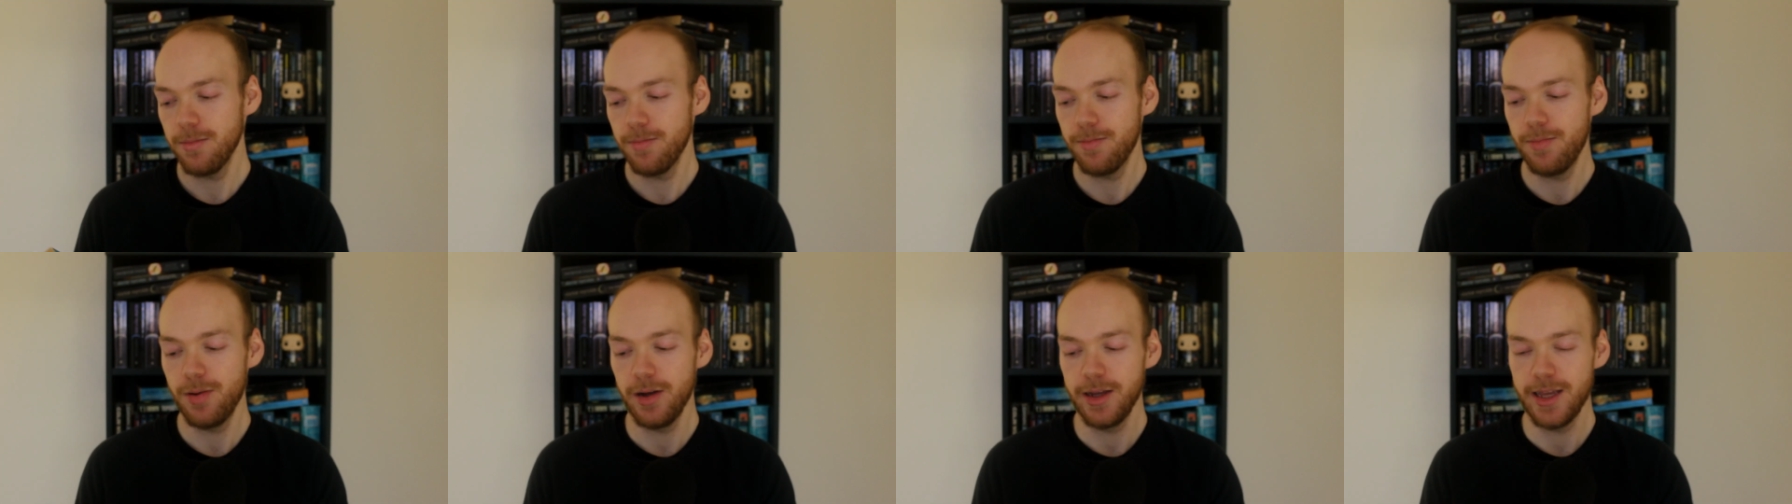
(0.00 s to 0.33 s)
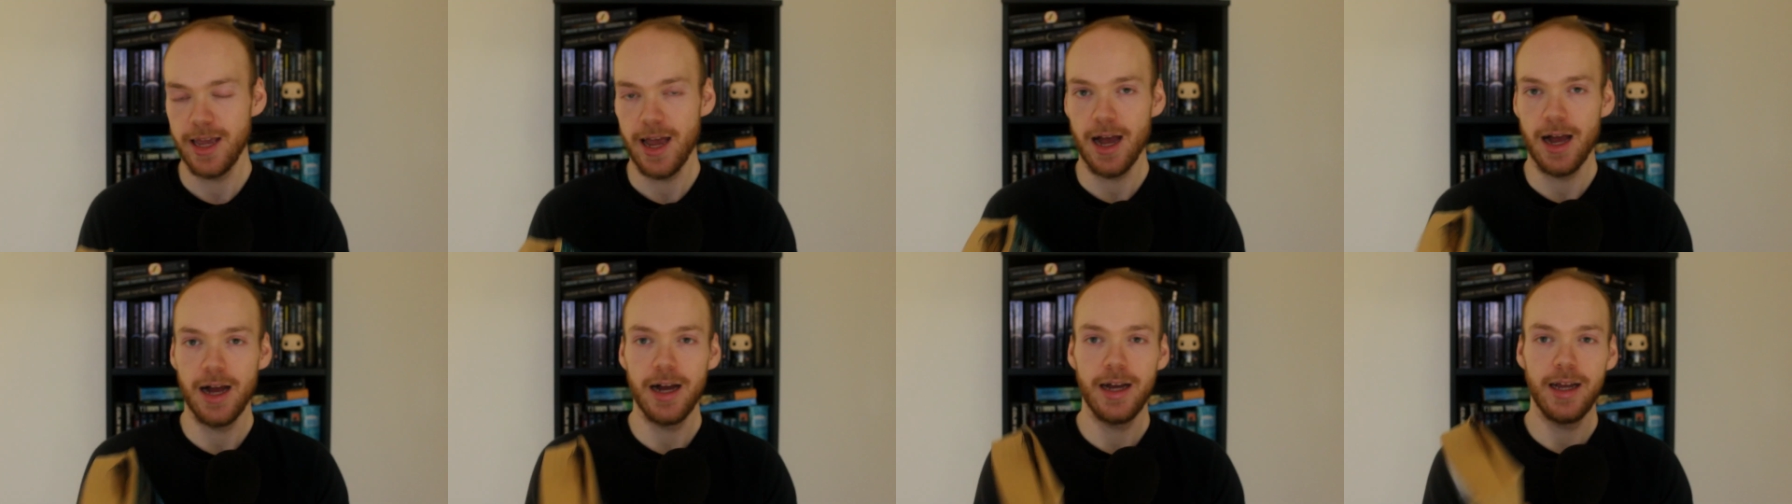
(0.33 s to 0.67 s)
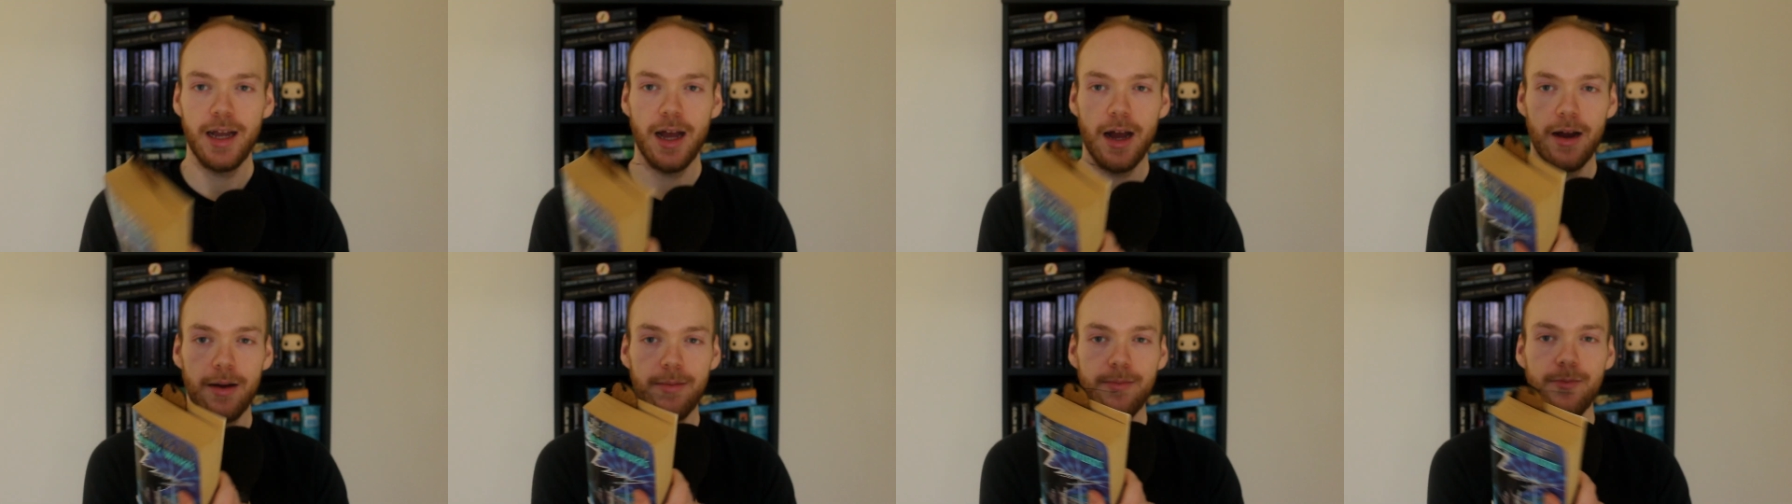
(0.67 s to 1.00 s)
But
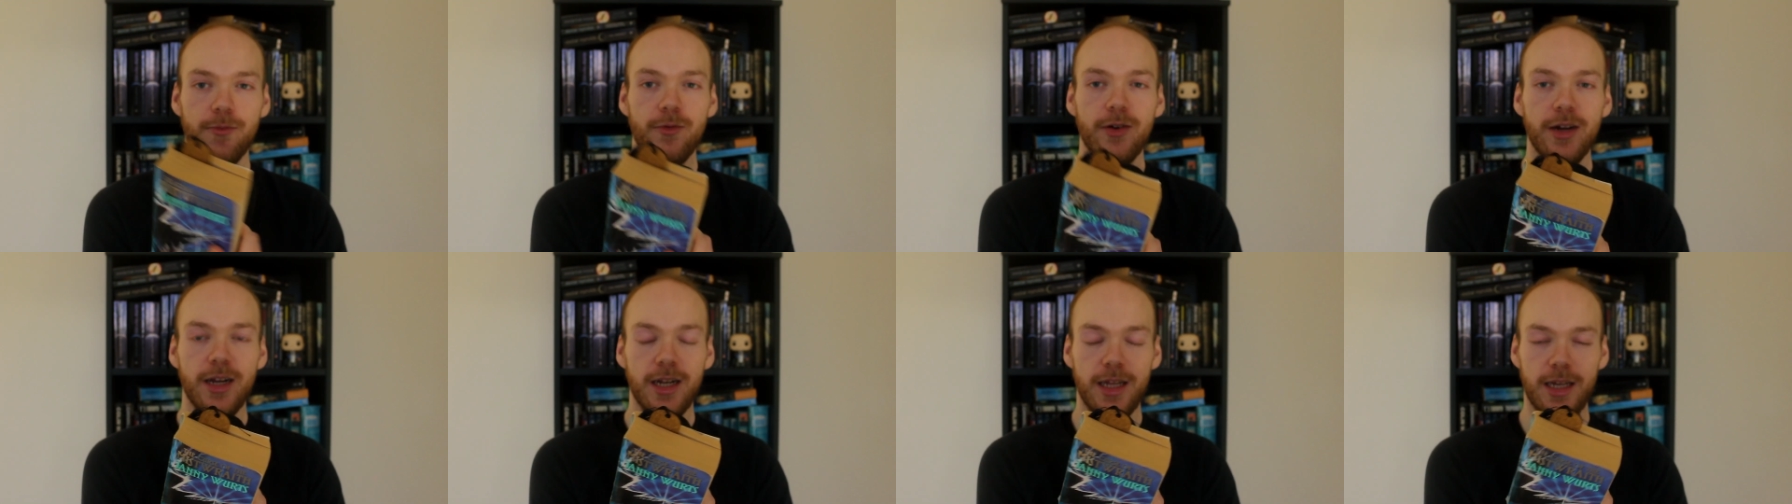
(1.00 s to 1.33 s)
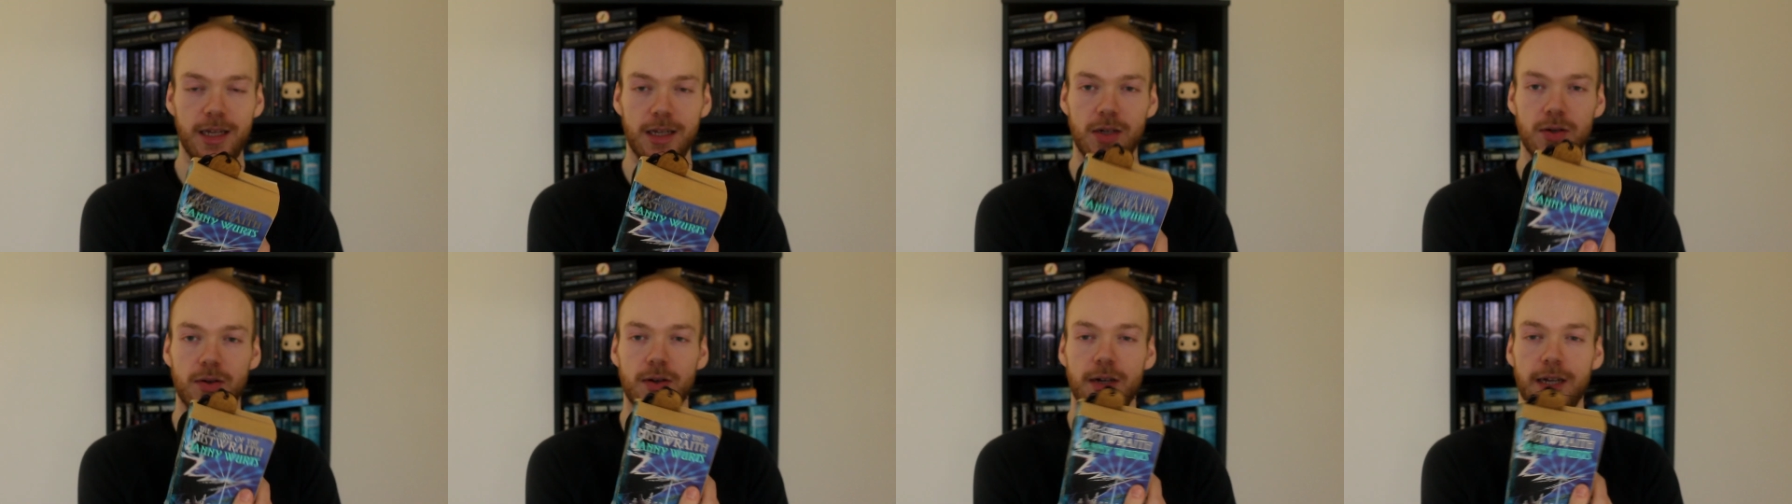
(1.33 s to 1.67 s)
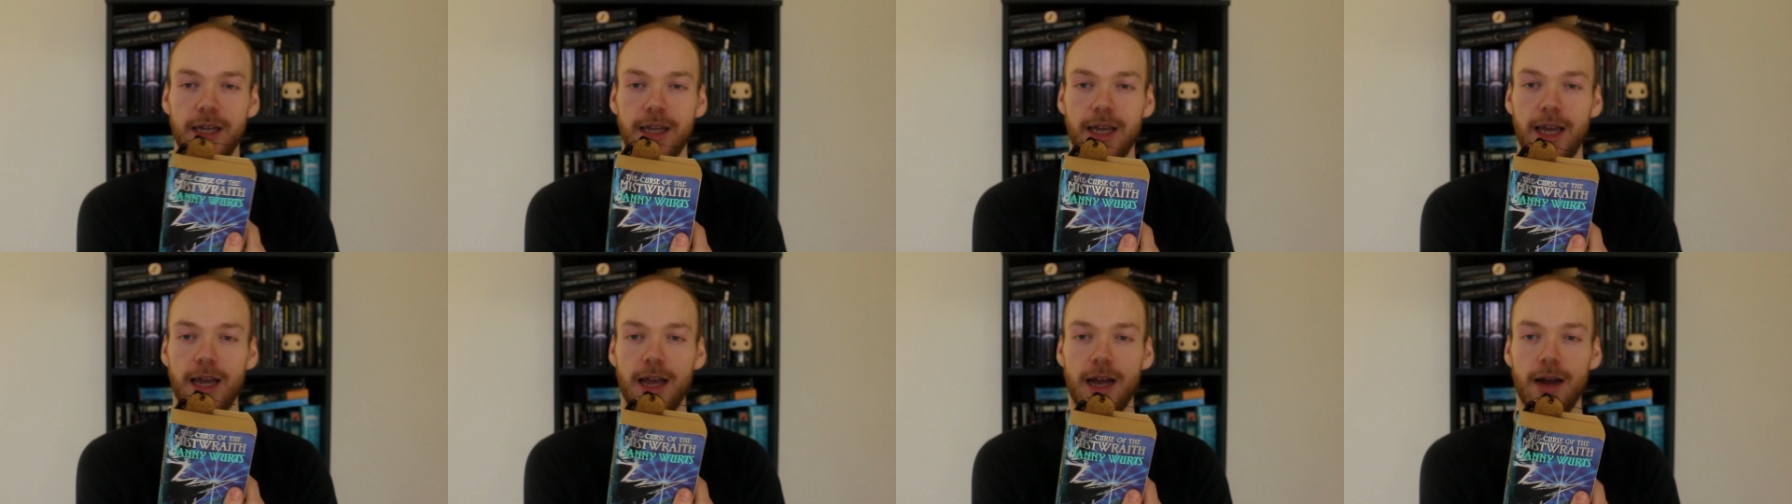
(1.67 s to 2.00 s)
yeah, I'm really
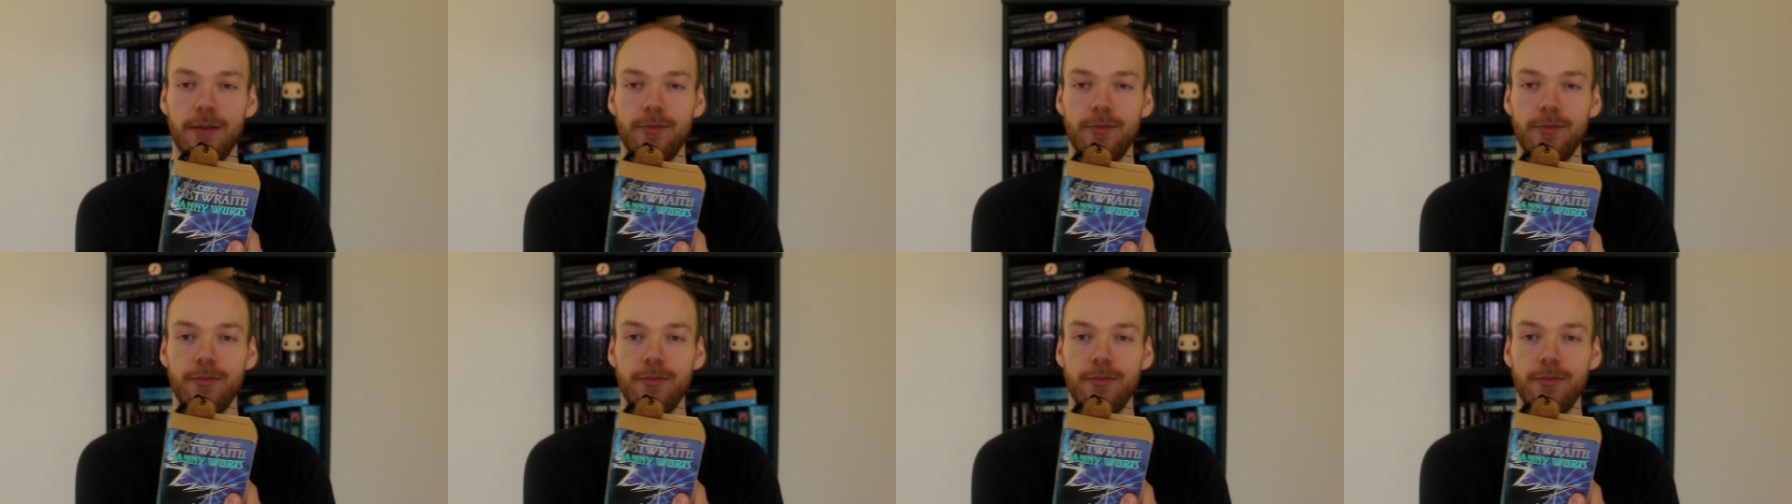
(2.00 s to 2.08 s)
enjoying it.